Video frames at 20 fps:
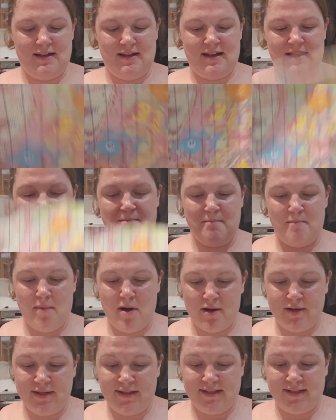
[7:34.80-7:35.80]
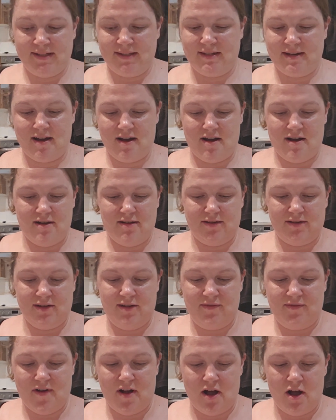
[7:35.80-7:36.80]
And then my start so
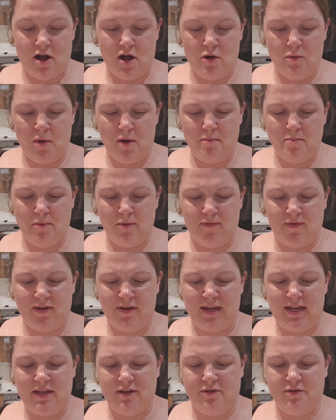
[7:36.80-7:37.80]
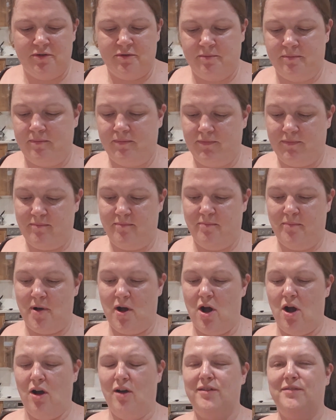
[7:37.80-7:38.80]
far, I won't move the needle,
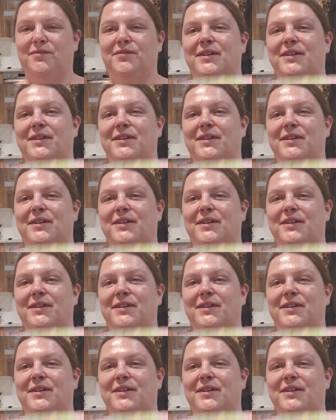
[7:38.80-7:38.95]
but I've